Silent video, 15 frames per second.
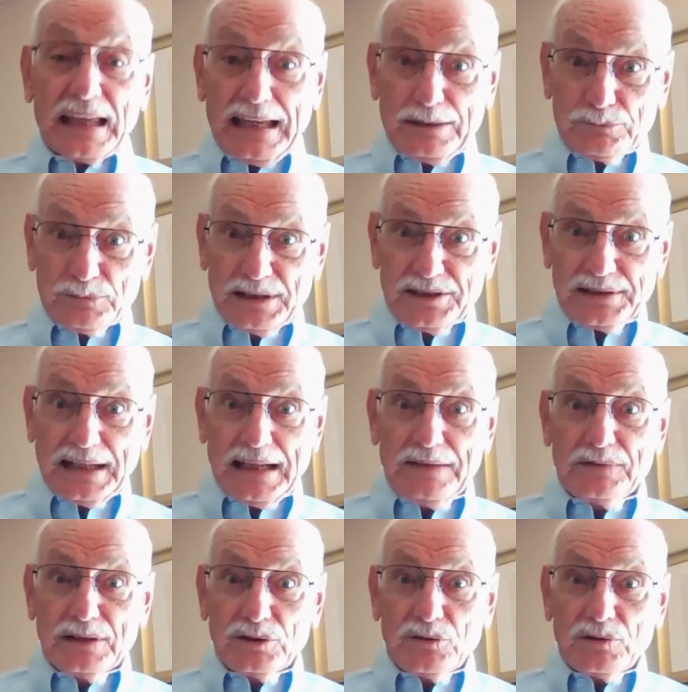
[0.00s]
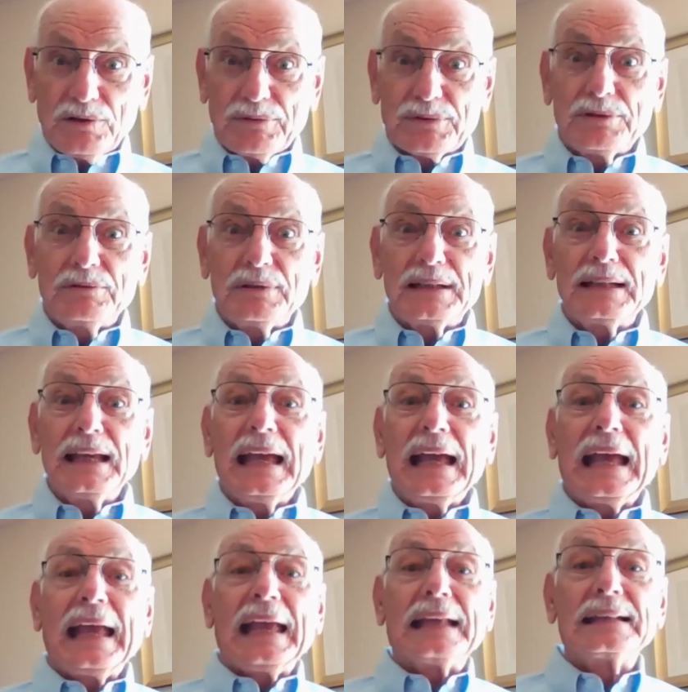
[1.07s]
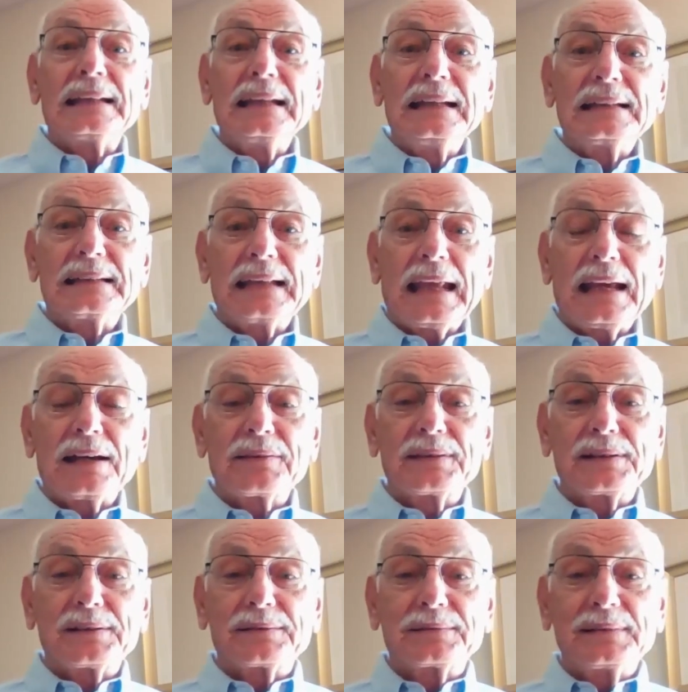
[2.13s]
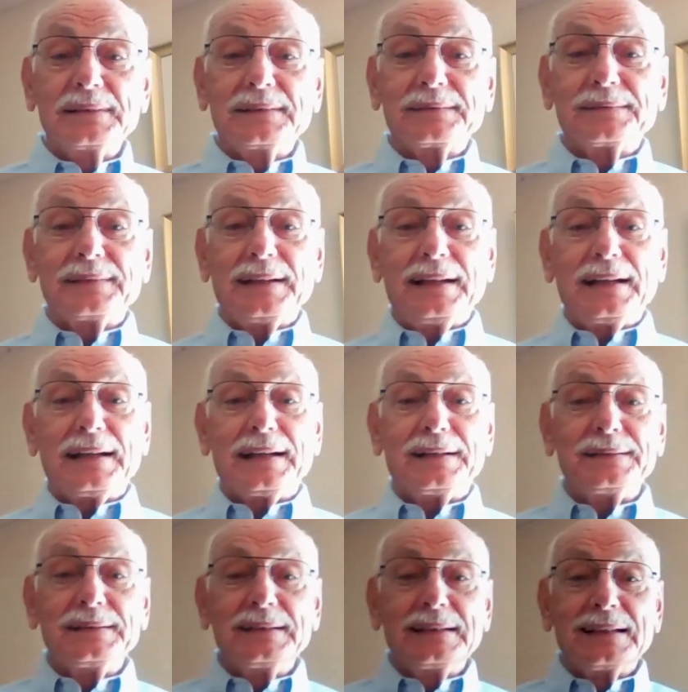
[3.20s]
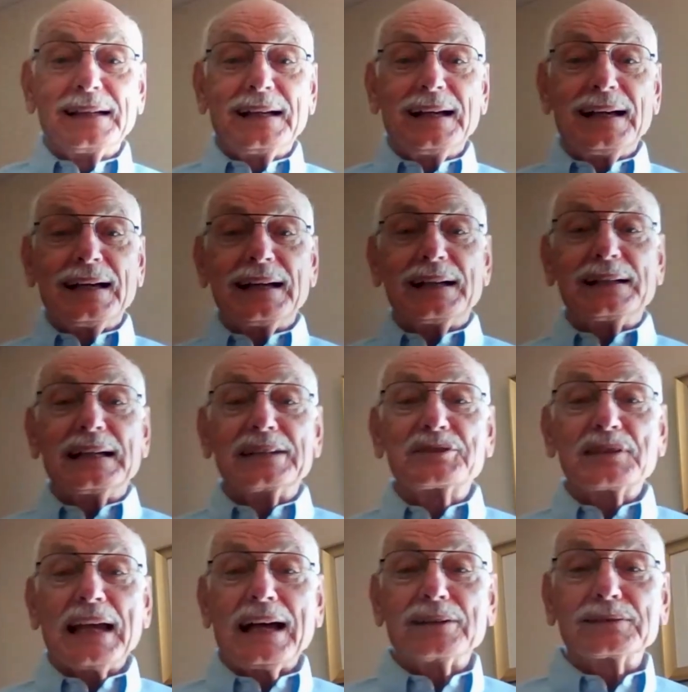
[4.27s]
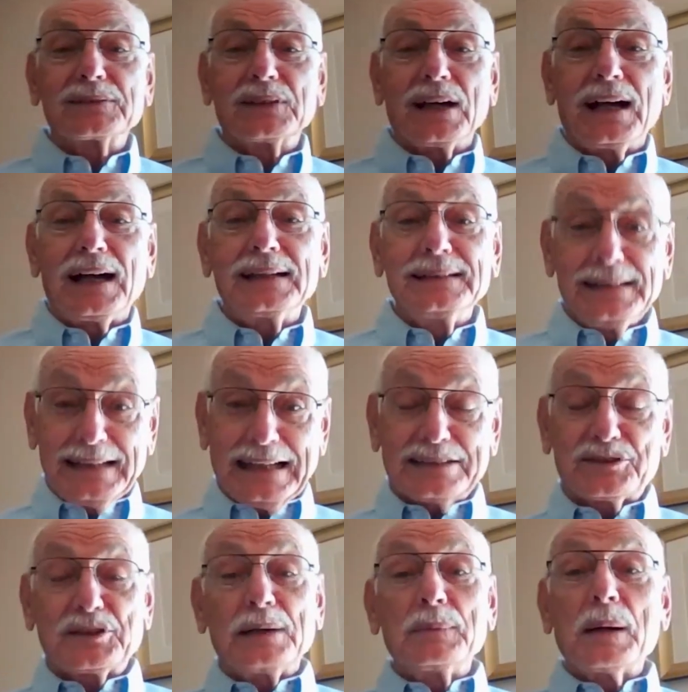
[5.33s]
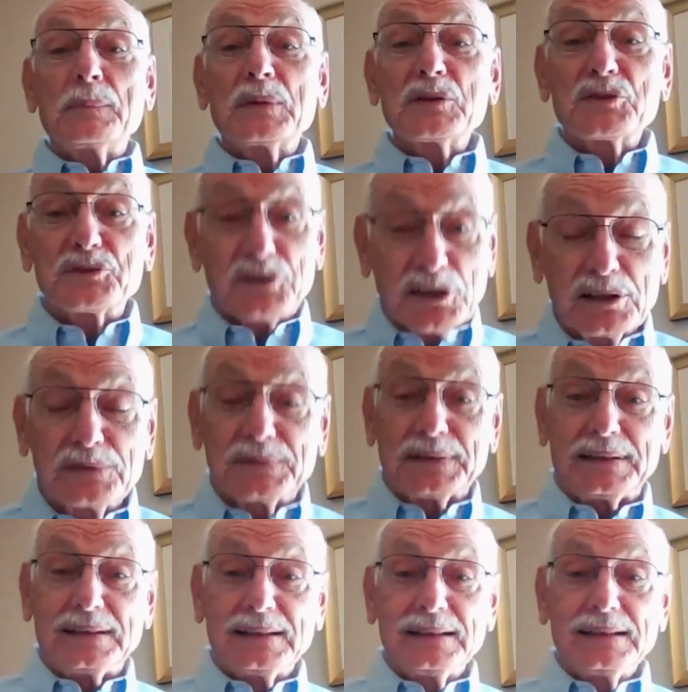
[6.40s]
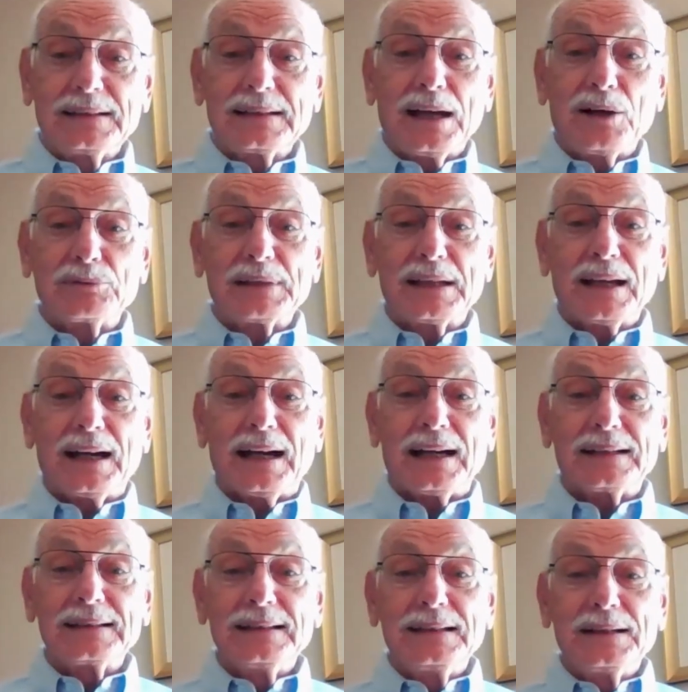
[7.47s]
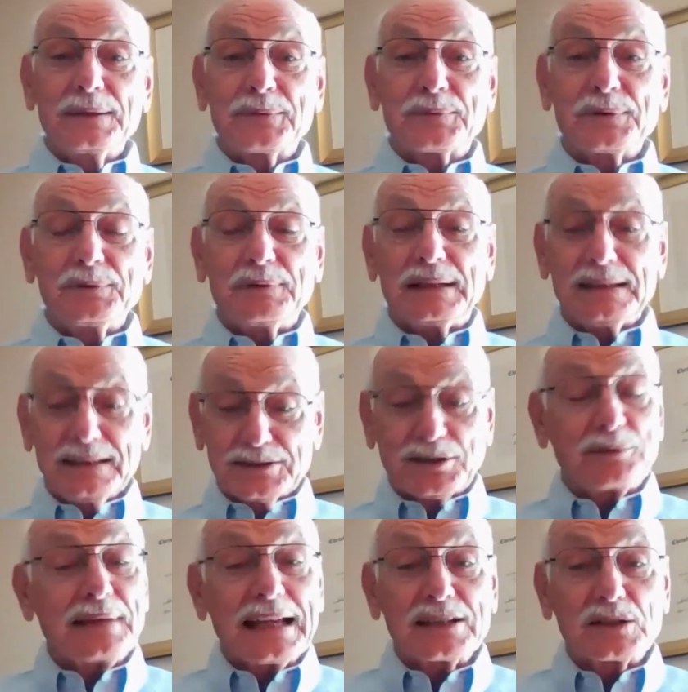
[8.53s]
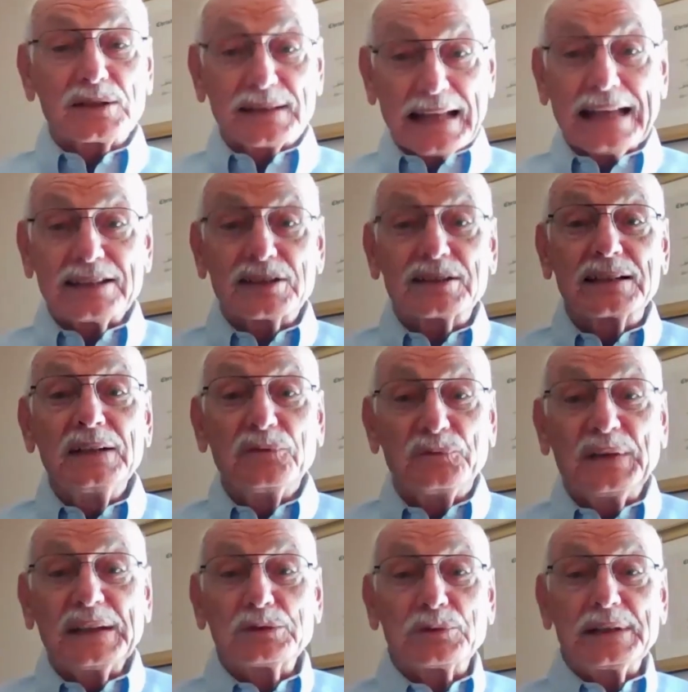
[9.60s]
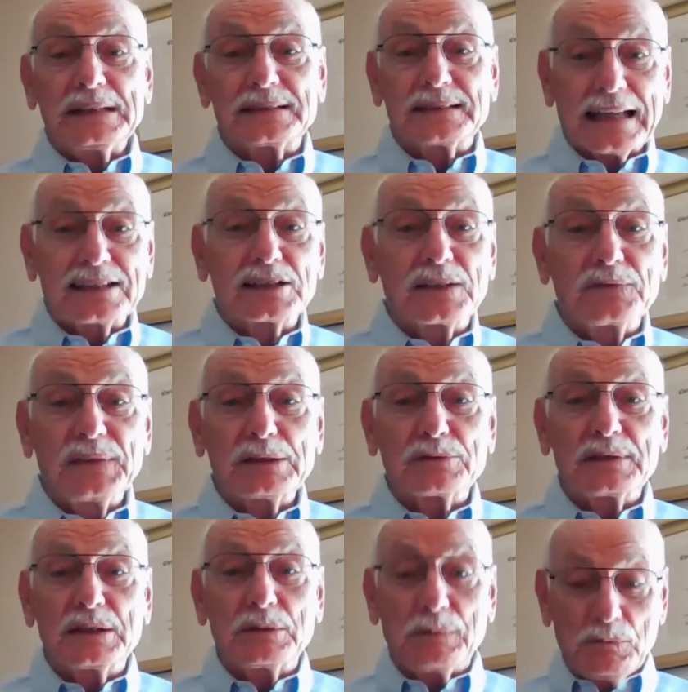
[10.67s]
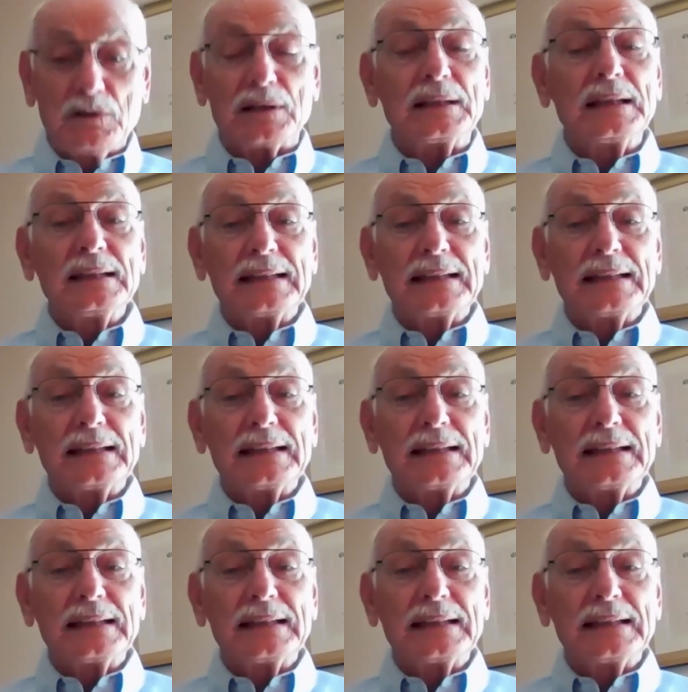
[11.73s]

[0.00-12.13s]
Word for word: and received the Lord through it, and now they're uh, uh, a child of God, and some of them are serving the Holy God through it. So that's that's victories. That's the victories we want.